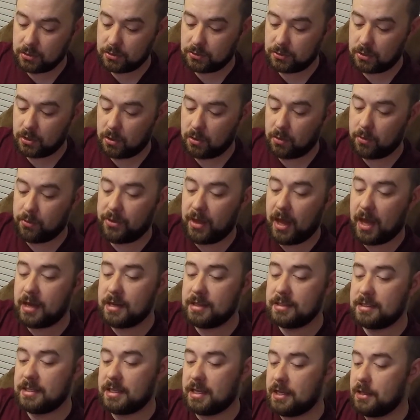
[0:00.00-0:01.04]
So that
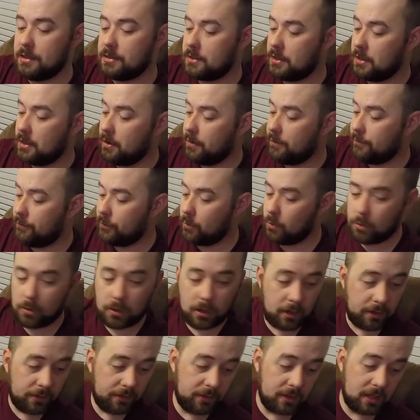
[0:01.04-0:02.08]
is it
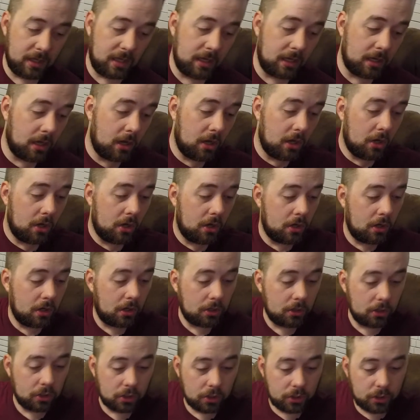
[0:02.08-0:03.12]
for the
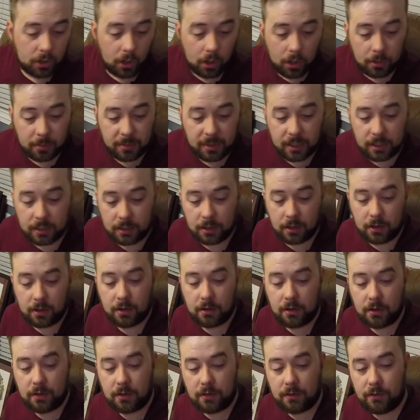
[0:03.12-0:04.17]
Garmin
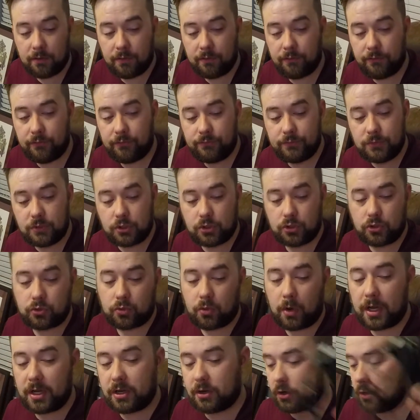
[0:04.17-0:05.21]

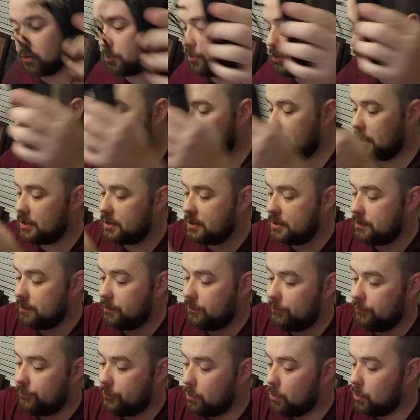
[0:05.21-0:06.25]
Striker Plus
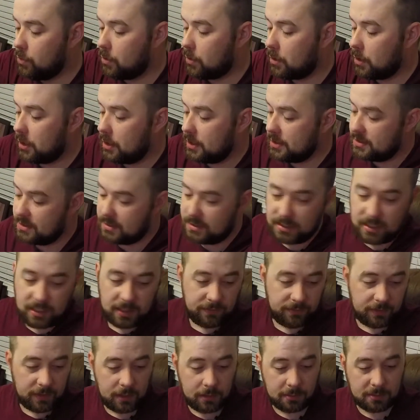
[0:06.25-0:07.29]
4
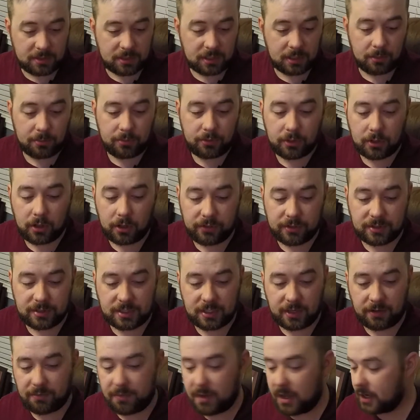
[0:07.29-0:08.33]
CV. I'm just going to put all this
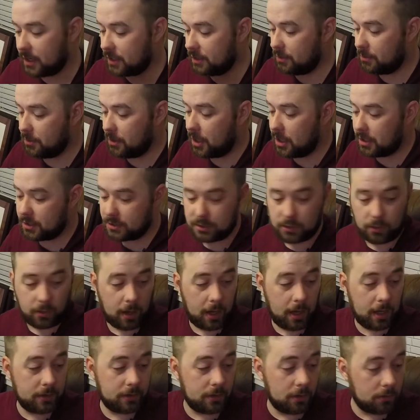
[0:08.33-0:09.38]
stuff back in the box so
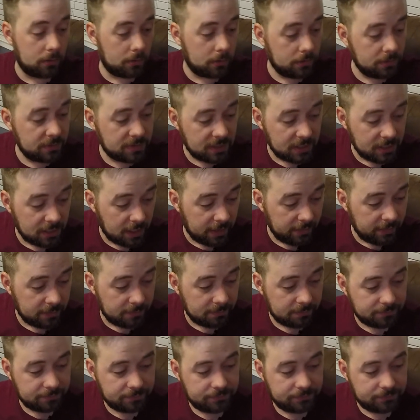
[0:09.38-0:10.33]
I don't lose any of it.